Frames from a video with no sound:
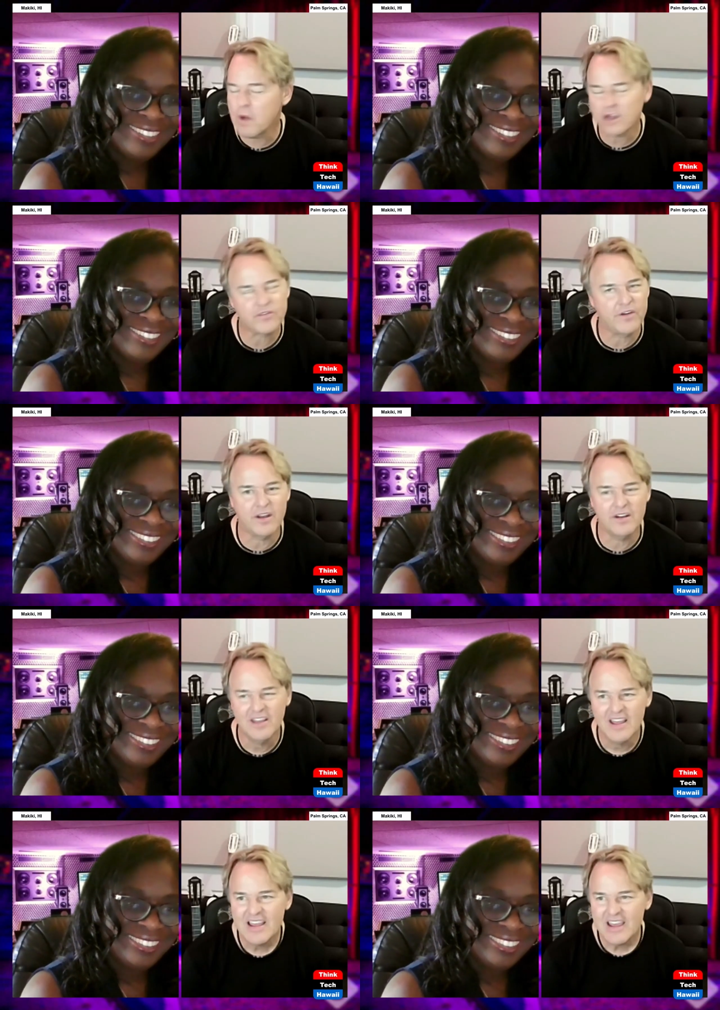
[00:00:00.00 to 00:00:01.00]
Speaker 1: much fun.
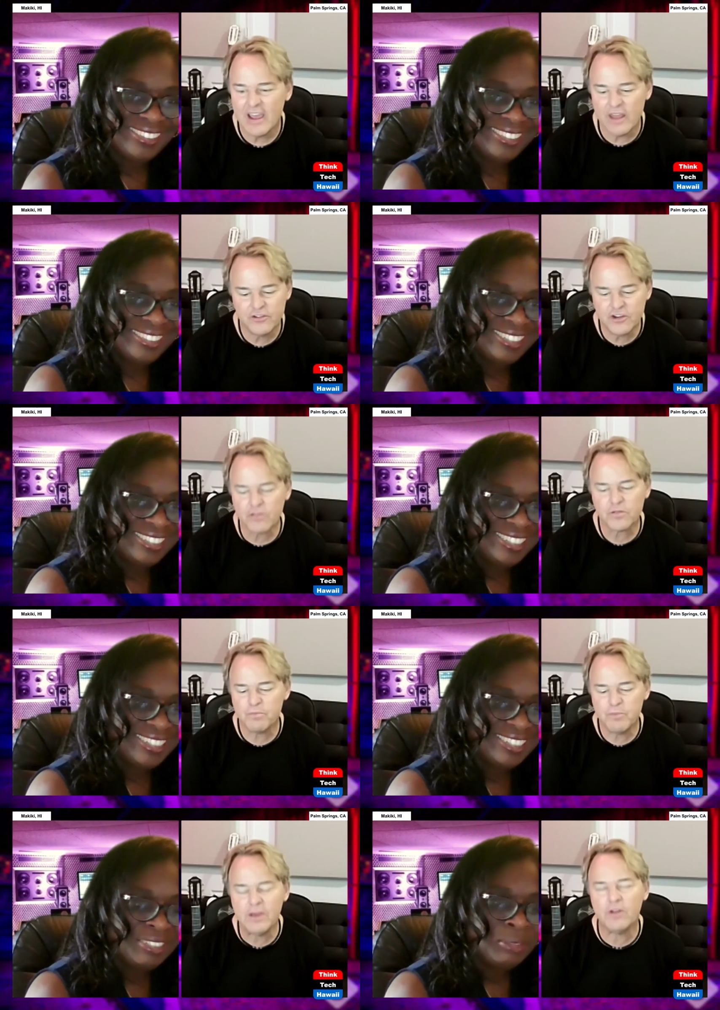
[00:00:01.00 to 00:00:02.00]
And just
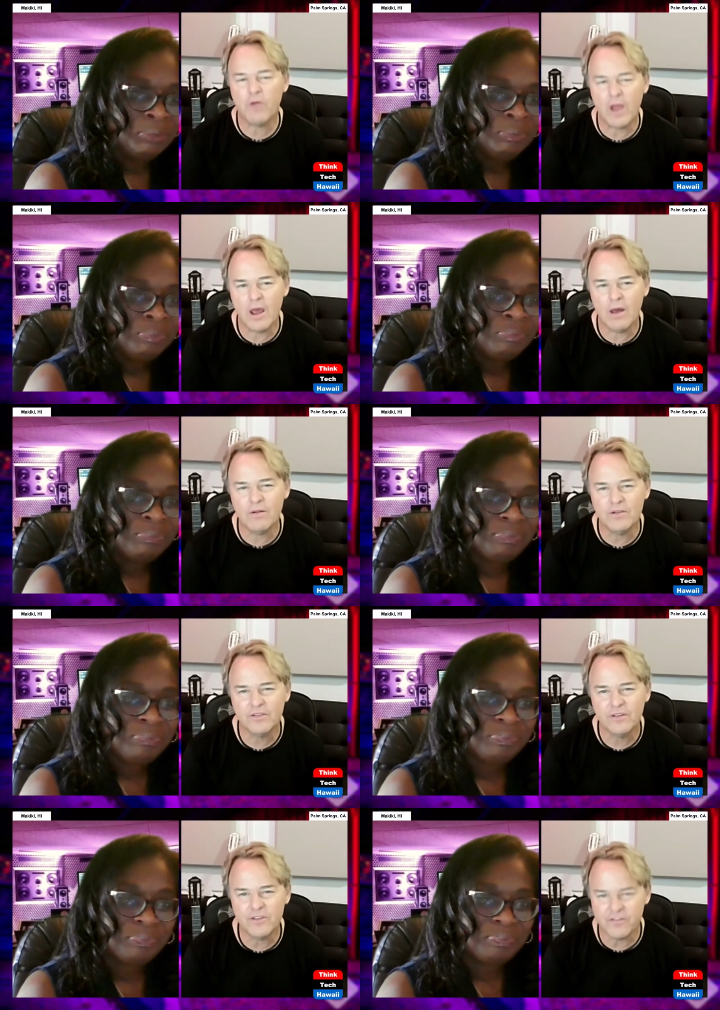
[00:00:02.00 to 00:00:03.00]
being
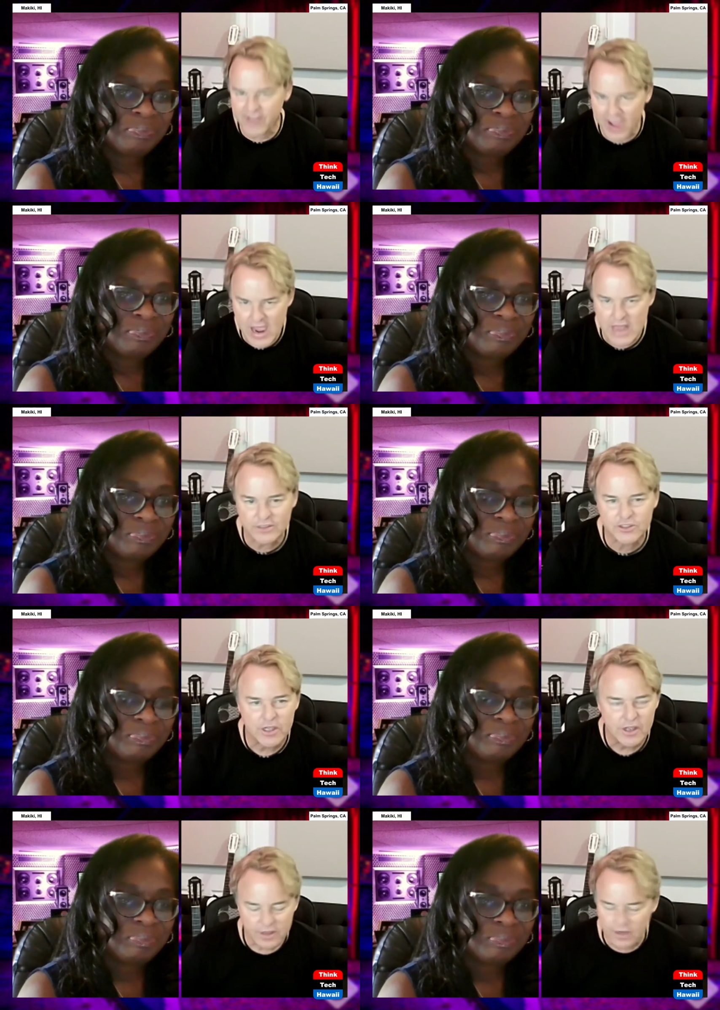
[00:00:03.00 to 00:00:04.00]
around the fans,
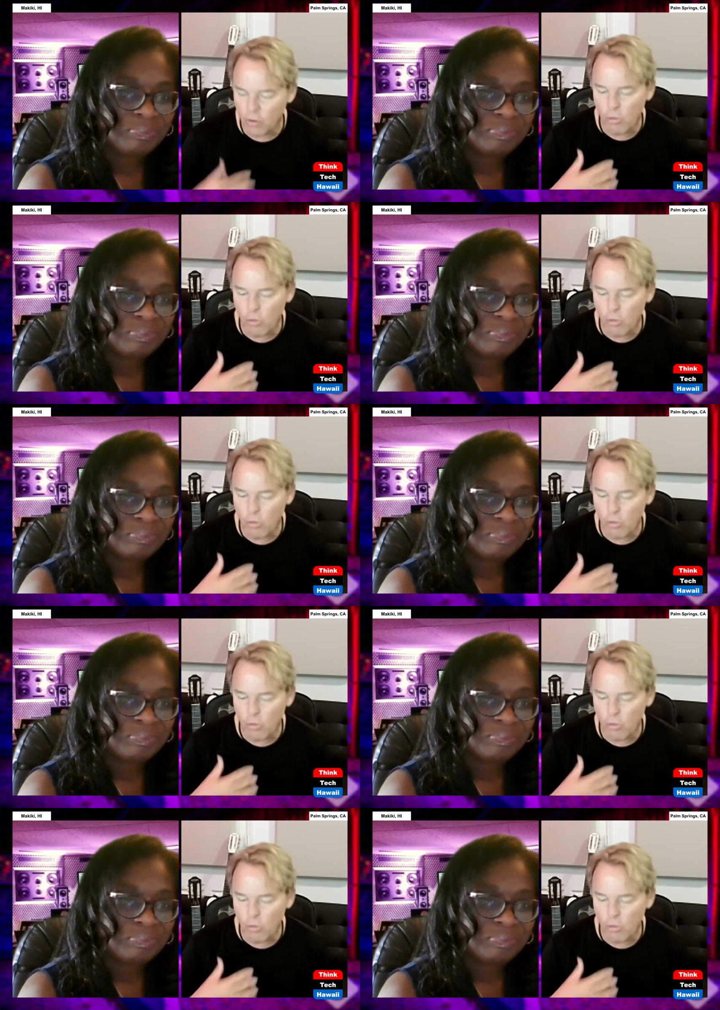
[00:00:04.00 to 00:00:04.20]
you know,